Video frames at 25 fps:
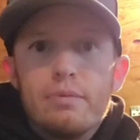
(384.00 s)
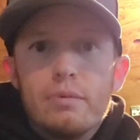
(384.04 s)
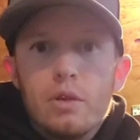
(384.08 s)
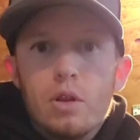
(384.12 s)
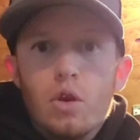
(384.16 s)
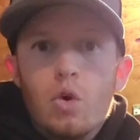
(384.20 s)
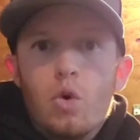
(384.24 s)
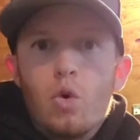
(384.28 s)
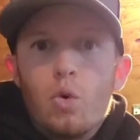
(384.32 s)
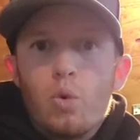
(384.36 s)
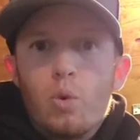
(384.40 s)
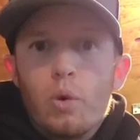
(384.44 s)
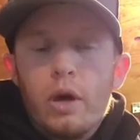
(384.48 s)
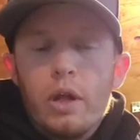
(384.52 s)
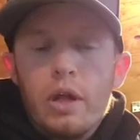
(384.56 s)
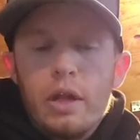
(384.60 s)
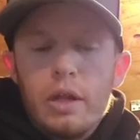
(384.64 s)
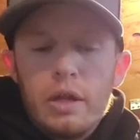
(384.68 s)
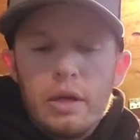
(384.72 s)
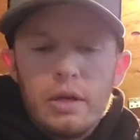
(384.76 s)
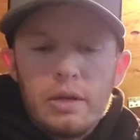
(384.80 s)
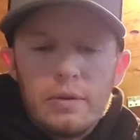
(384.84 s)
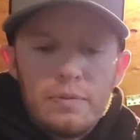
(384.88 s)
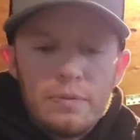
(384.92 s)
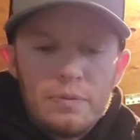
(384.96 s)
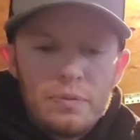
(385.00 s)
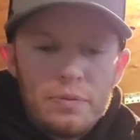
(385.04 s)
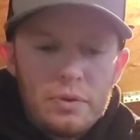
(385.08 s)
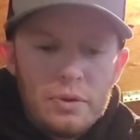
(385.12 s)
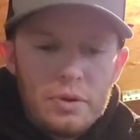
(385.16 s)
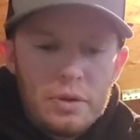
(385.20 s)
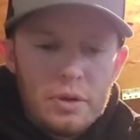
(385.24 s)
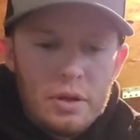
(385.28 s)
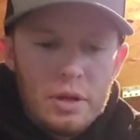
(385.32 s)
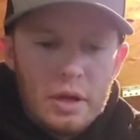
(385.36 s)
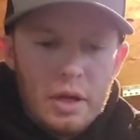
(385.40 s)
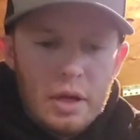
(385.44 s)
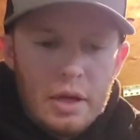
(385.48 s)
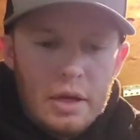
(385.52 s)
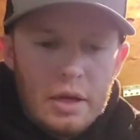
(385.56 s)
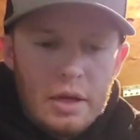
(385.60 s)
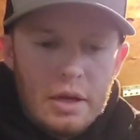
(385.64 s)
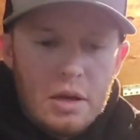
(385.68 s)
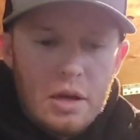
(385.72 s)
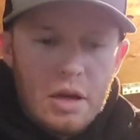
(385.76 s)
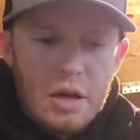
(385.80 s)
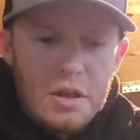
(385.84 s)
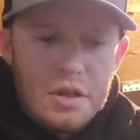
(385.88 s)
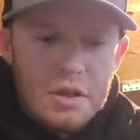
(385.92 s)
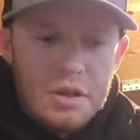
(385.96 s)
Lord willing,
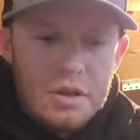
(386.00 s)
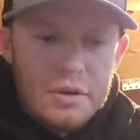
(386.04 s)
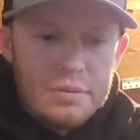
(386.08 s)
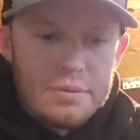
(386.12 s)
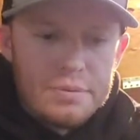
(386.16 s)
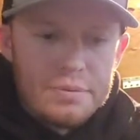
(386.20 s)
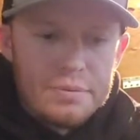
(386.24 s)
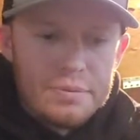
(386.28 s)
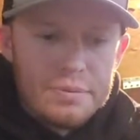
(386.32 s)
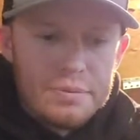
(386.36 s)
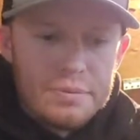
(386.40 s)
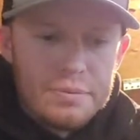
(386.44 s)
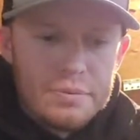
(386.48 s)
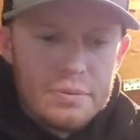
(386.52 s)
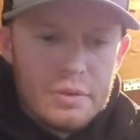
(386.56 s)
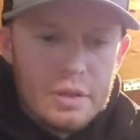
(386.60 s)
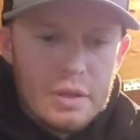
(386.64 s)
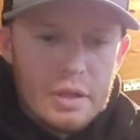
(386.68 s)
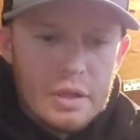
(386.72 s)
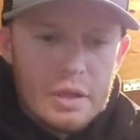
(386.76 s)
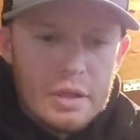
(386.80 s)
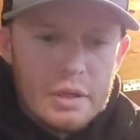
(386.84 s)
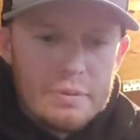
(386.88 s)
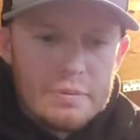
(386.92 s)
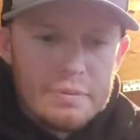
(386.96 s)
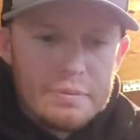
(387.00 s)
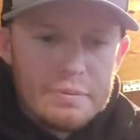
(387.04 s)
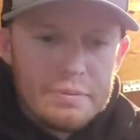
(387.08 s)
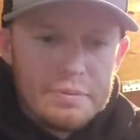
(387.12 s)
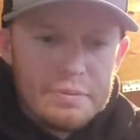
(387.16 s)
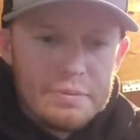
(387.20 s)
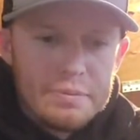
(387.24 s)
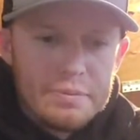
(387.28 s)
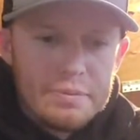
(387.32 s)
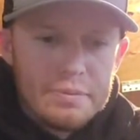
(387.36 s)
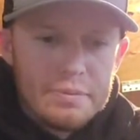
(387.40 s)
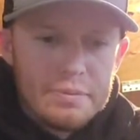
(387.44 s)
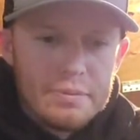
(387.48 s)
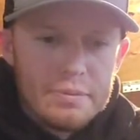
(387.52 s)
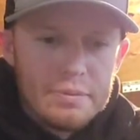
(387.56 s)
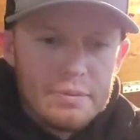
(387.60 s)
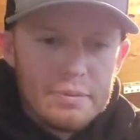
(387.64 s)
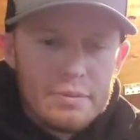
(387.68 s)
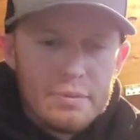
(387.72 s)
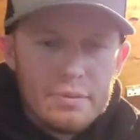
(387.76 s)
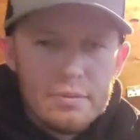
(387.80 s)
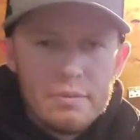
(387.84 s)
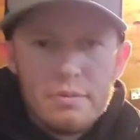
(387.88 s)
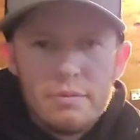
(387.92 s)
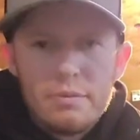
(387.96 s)
and nothing happens,
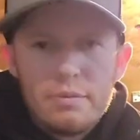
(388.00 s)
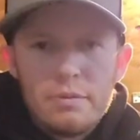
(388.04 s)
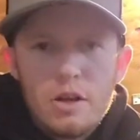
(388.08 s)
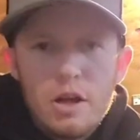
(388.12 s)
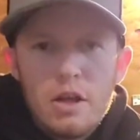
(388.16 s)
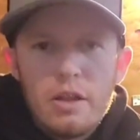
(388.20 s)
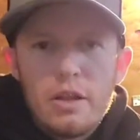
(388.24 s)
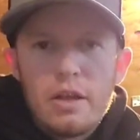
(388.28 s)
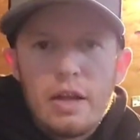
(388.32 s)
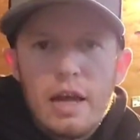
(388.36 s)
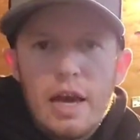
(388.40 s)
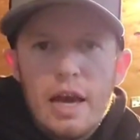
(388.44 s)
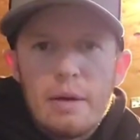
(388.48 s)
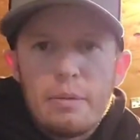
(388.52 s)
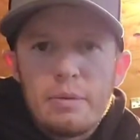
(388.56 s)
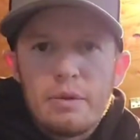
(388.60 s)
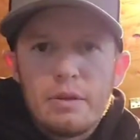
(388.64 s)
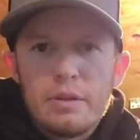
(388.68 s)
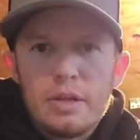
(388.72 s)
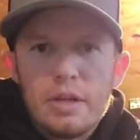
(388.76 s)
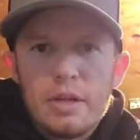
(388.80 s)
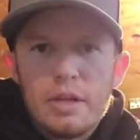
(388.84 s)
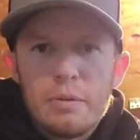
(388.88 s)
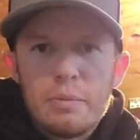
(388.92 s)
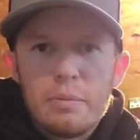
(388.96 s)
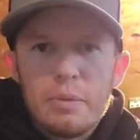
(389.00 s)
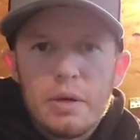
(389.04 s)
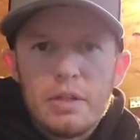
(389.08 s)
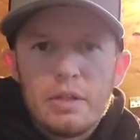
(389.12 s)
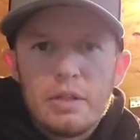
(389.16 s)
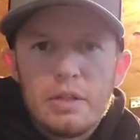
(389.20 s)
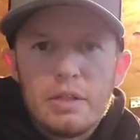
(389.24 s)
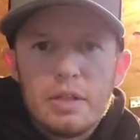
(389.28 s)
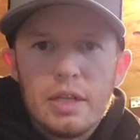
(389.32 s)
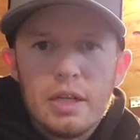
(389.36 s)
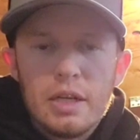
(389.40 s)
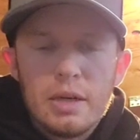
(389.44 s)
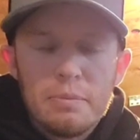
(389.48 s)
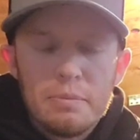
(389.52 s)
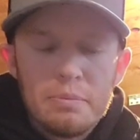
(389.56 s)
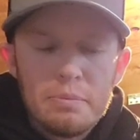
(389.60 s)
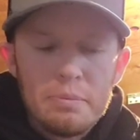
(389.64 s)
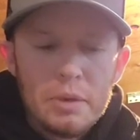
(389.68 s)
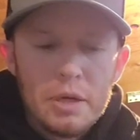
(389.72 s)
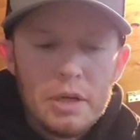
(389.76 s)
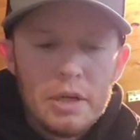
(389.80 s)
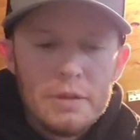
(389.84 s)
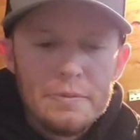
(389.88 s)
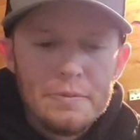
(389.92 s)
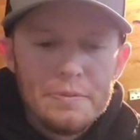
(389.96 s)
nothing messes
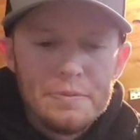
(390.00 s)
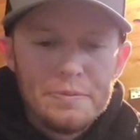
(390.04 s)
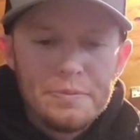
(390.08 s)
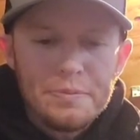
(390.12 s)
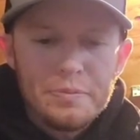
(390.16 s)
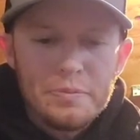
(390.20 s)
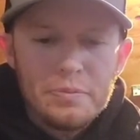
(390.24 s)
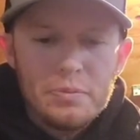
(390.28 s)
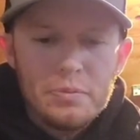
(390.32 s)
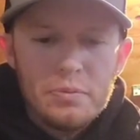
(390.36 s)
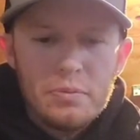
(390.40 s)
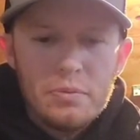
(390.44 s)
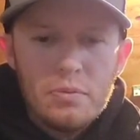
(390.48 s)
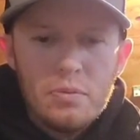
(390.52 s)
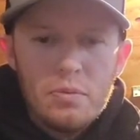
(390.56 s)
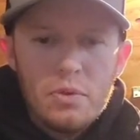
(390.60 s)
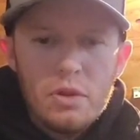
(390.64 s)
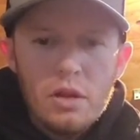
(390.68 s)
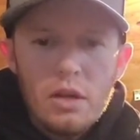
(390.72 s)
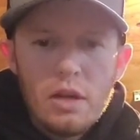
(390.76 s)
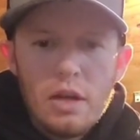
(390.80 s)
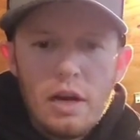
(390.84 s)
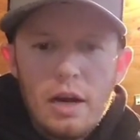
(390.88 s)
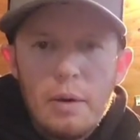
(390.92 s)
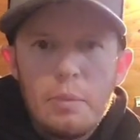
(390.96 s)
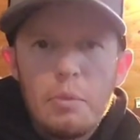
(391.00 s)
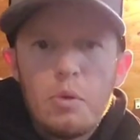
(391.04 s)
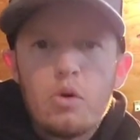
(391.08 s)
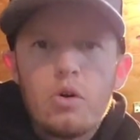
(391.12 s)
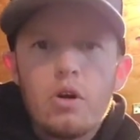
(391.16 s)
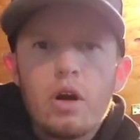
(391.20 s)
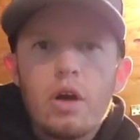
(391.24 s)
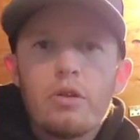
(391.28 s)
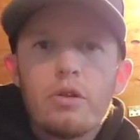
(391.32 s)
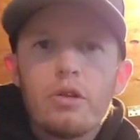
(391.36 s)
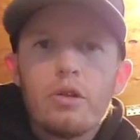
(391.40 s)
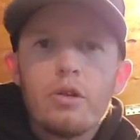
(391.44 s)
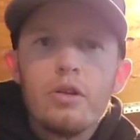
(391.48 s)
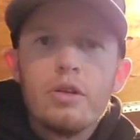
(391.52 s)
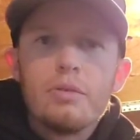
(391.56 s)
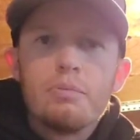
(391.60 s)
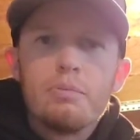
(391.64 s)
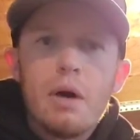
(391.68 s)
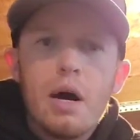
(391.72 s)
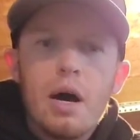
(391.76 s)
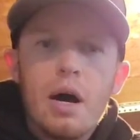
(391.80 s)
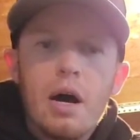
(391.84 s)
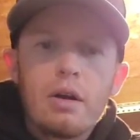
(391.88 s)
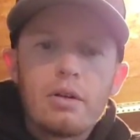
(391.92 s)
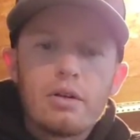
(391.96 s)
up. But I'm going to go through this
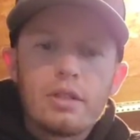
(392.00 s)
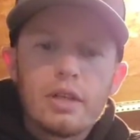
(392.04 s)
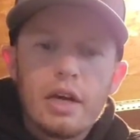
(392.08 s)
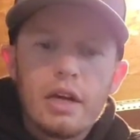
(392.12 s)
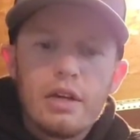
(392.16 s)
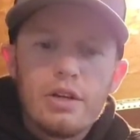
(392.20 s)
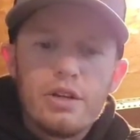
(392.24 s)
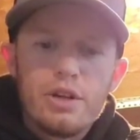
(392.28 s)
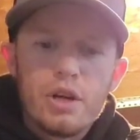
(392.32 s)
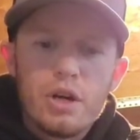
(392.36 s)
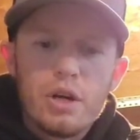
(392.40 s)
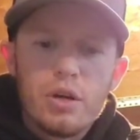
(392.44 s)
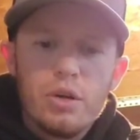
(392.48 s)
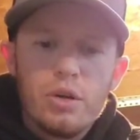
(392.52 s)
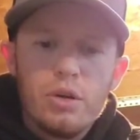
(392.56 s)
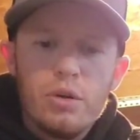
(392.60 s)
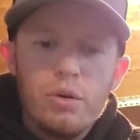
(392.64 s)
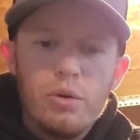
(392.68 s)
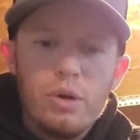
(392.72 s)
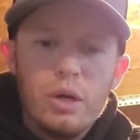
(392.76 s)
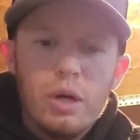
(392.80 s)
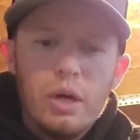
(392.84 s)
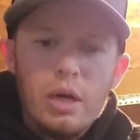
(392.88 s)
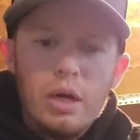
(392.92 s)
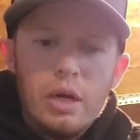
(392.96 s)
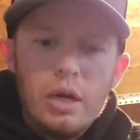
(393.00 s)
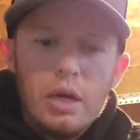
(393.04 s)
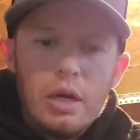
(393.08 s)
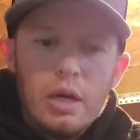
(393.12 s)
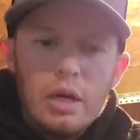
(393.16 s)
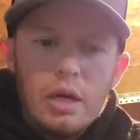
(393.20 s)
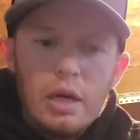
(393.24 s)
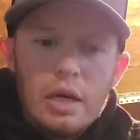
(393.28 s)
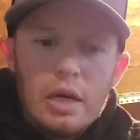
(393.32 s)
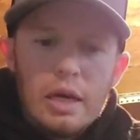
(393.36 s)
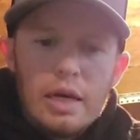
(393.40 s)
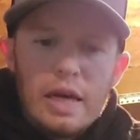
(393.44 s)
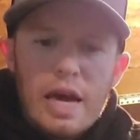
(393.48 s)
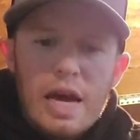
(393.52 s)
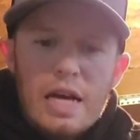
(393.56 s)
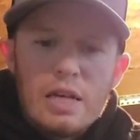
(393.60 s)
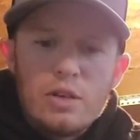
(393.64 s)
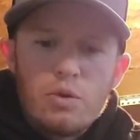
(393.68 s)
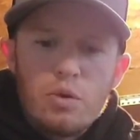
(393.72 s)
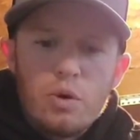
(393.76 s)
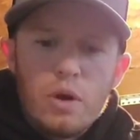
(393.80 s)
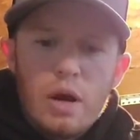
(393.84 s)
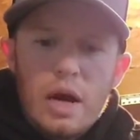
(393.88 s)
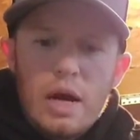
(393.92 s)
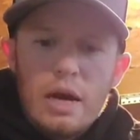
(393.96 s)
box, kind of show you
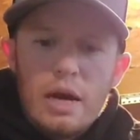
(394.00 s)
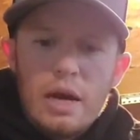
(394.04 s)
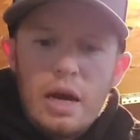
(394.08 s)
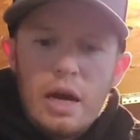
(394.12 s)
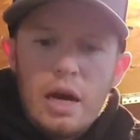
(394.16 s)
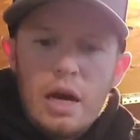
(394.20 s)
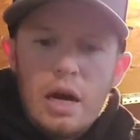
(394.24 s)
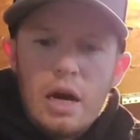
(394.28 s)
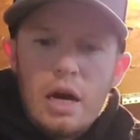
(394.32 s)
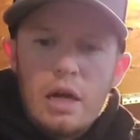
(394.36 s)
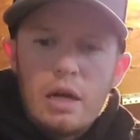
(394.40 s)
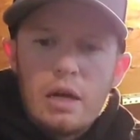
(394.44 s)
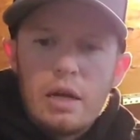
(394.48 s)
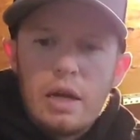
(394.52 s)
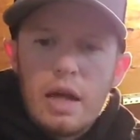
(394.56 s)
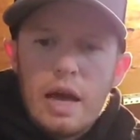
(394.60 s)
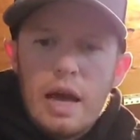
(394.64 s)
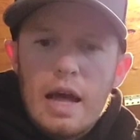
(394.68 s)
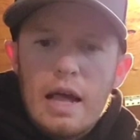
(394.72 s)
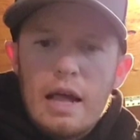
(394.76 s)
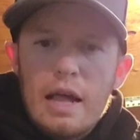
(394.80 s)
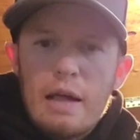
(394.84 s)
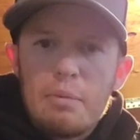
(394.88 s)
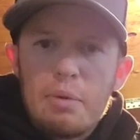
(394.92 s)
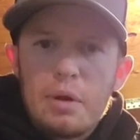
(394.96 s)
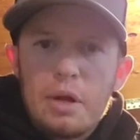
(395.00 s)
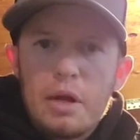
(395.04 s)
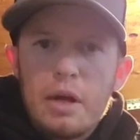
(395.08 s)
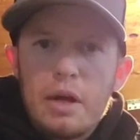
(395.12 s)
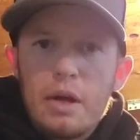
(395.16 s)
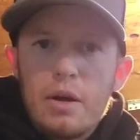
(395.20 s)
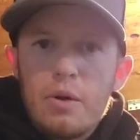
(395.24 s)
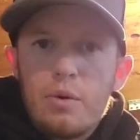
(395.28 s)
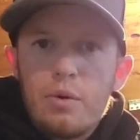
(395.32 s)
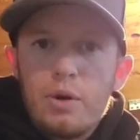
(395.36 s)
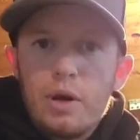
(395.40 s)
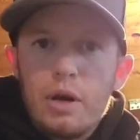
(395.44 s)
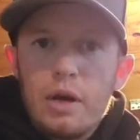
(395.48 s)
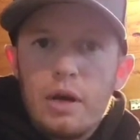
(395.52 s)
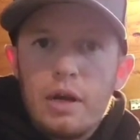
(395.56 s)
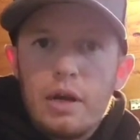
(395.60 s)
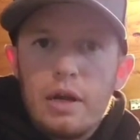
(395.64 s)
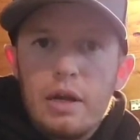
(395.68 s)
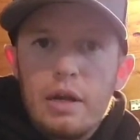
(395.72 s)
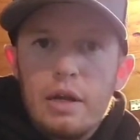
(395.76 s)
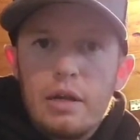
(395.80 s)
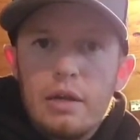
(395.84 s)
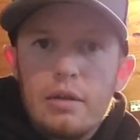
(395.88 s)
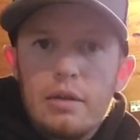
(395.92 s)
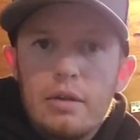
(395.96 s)
guys what I got and how I plan on
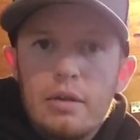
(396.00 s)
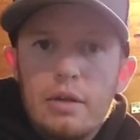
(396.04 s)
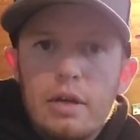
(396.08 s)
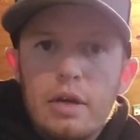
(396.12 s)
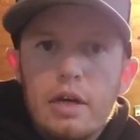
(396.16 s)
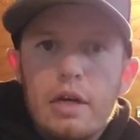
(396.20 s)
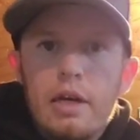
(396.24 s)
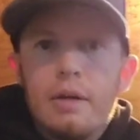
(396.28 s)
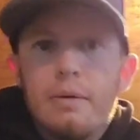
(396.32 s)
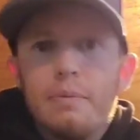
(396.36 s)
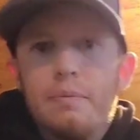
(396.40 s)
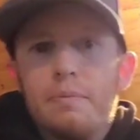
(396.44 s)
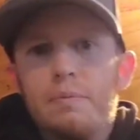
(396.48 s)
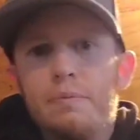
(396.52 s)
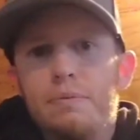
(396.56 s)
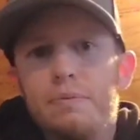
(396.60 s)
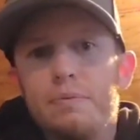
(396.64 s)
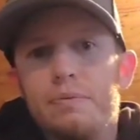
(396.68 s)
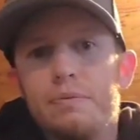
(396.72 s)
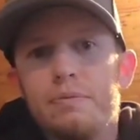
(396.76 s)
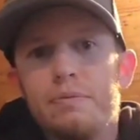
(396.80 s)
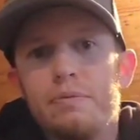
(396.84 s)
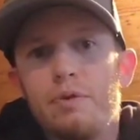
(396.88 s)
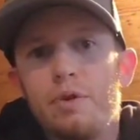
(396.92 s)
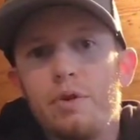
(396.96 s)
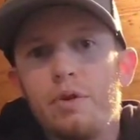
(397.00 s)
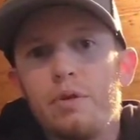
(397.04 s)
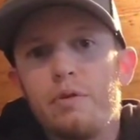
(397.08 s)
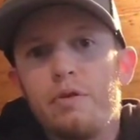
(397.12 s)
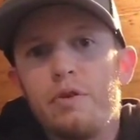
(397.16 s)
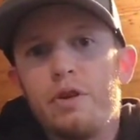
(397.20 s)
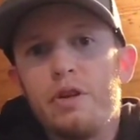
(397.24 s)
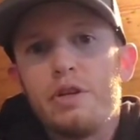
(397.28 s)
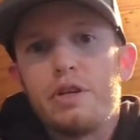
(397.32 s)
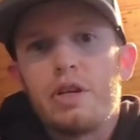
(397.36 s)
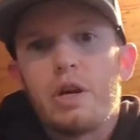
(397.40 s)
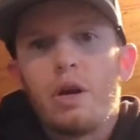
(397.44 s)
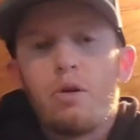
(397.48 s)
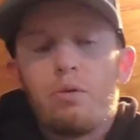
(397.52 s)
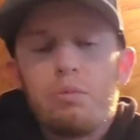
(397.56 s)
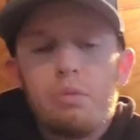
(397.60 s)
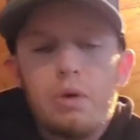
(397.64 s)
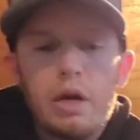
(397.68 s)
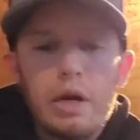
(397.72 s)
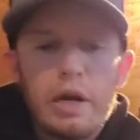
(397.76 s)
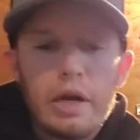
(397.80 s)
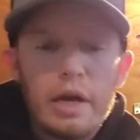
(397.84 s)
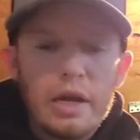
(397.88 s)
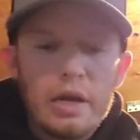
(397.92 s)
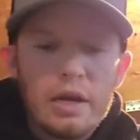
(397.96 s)
rigging it for the FishCo
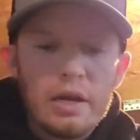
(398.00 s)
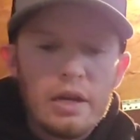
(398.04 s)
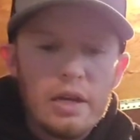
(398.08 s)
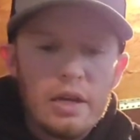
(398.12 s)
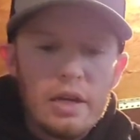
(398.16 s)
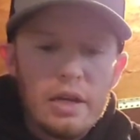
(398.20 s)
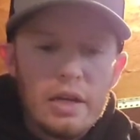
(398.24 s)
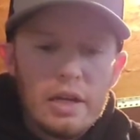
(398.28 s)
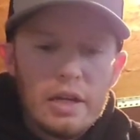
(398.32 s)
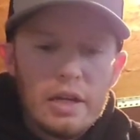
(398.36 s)
brand.